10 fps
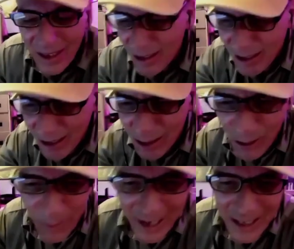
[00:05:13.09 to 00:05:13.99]
Instead of
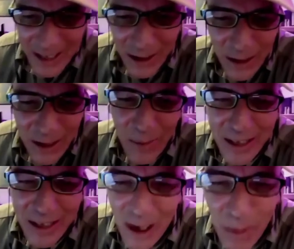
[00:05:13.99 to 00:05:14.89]
stop hating on them,
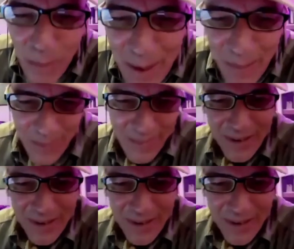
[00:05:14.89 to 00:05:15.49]
let's help them.